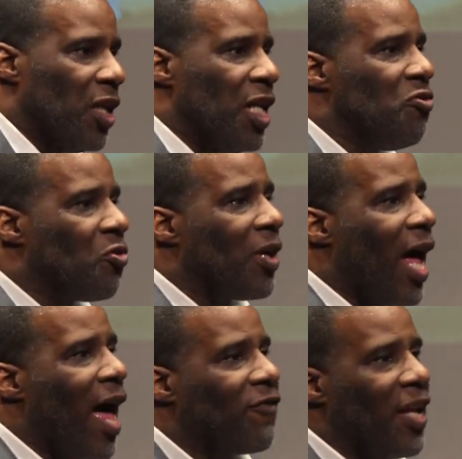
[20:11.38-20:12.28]
he was going
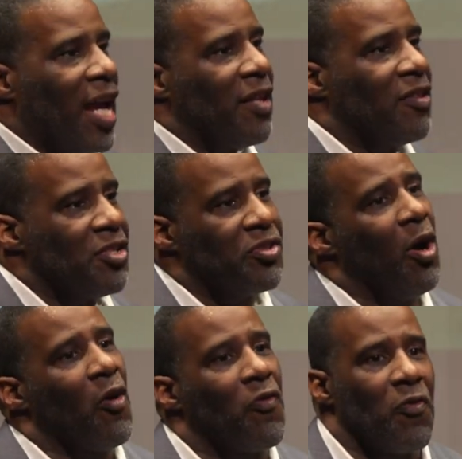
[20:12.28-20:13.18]
to have to hand this
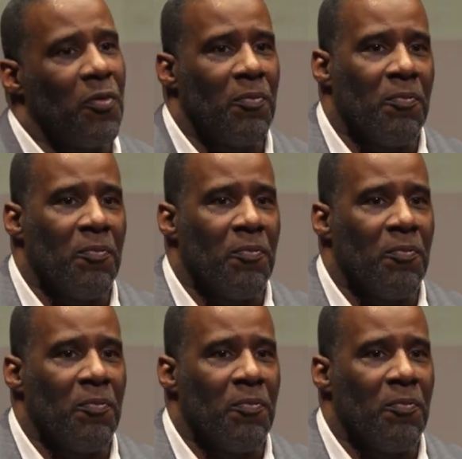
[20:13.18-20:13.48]
off.